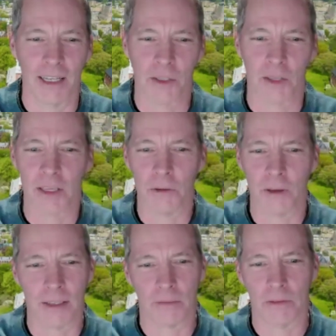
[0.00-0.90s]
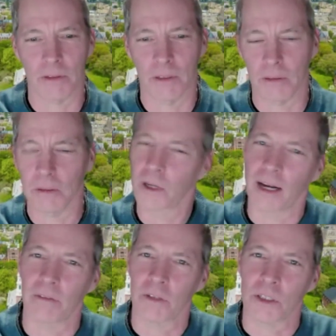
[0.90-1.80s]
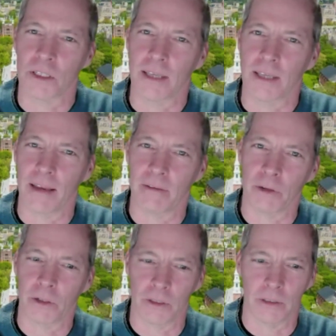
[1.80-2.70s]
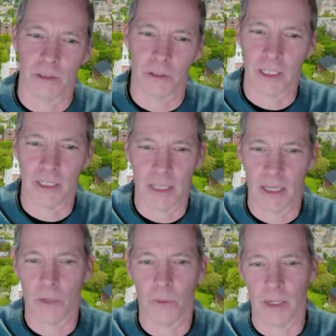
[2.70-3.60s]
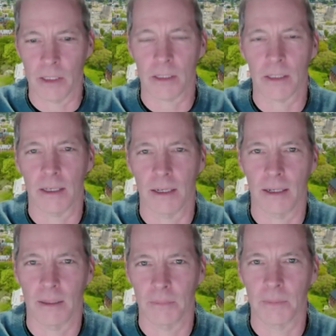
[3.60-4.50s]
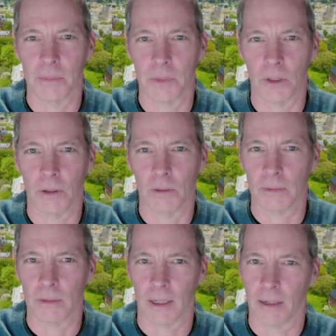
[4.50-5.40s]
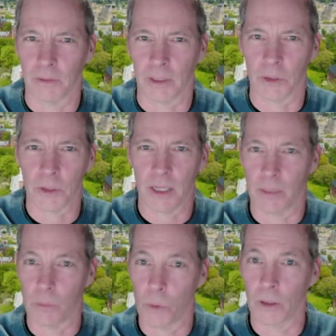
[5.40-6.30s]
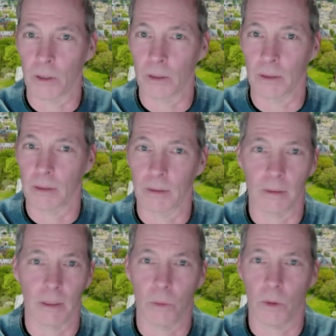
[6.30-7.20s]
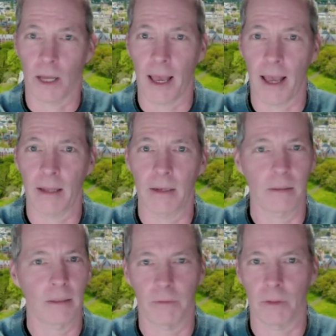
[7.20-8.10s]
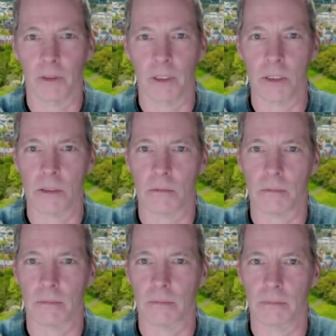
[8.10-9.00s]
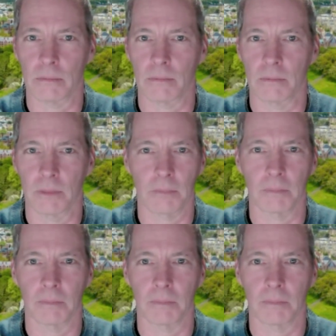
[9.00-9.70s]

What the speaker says: so I think you kind of just gave your key takeaways. So I don't think there's anything more that you want to add. If there is, yeah.